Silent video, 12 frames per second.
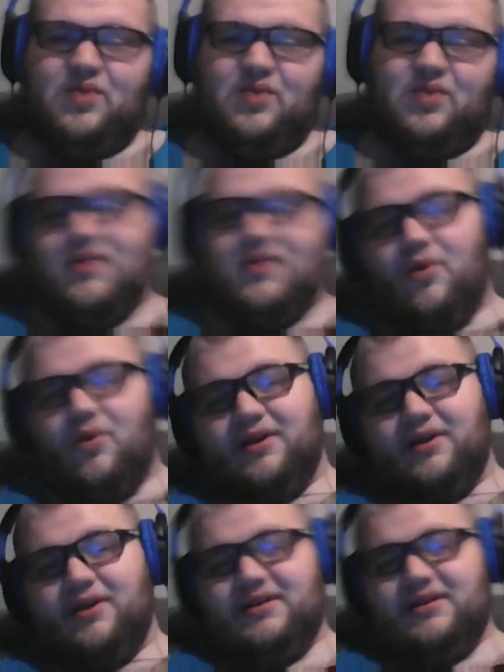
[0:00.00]
Week
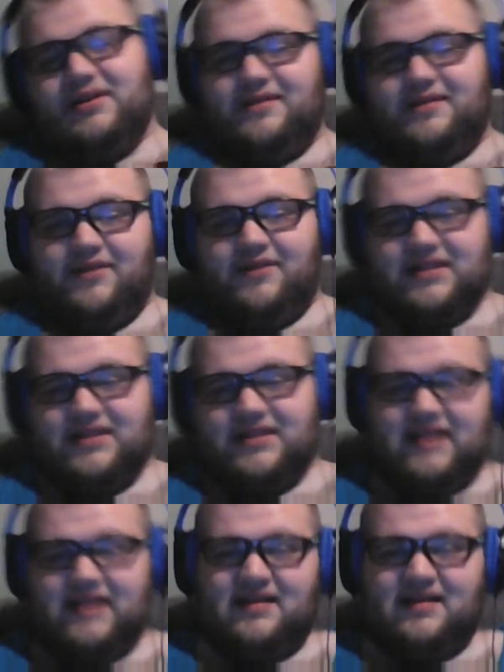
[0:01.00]
1
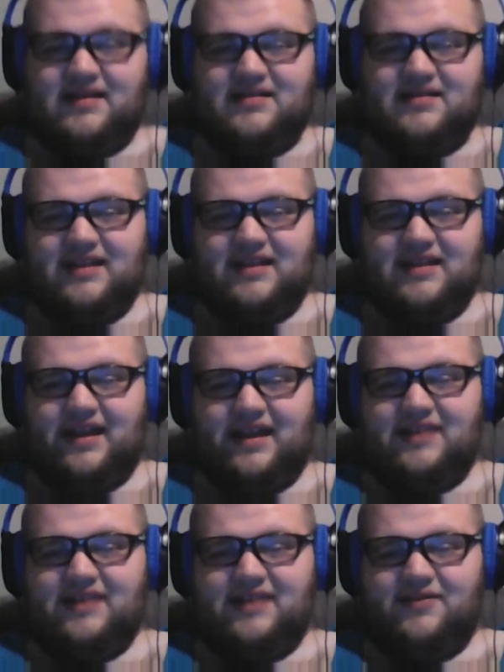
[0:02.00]
versus Texas and
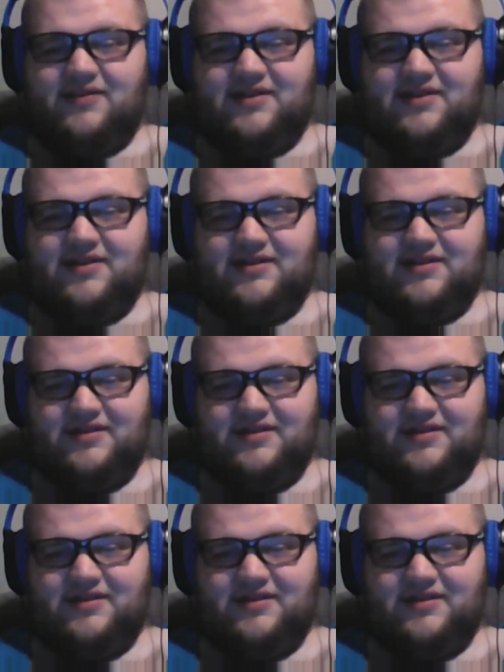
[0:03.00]
Landover.